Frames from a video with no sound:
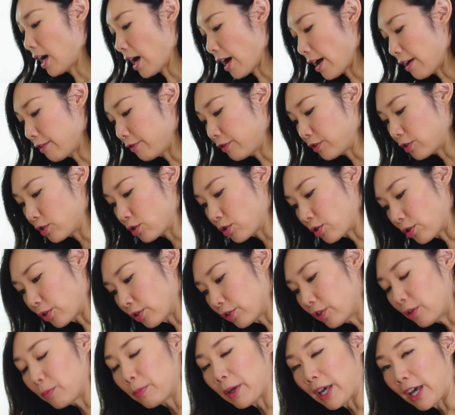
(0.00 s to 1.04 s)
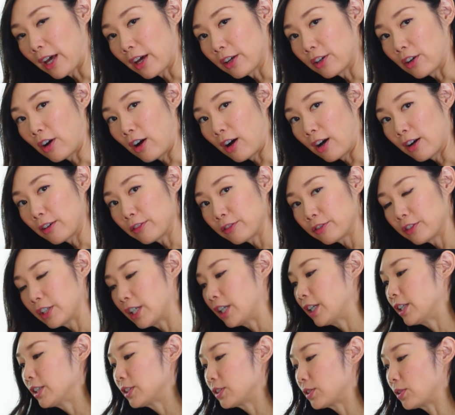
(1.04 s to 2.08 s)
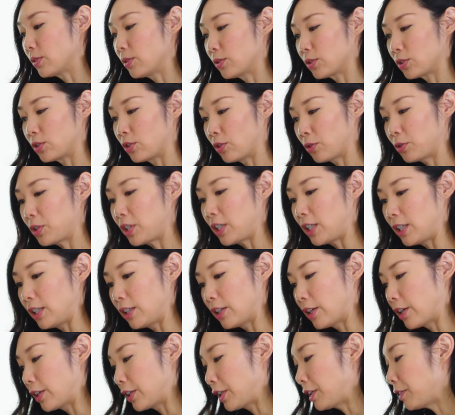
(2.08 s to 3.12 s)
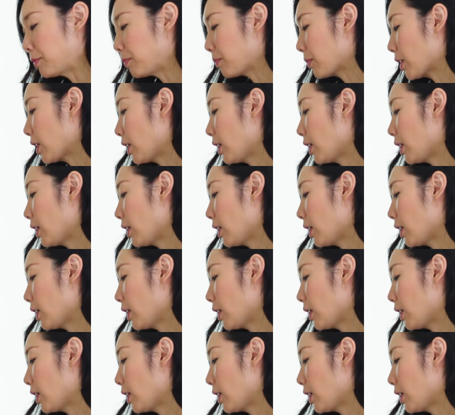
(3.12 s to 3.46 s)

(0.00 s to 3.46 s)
I've turned the pan off, so there's no heat on it.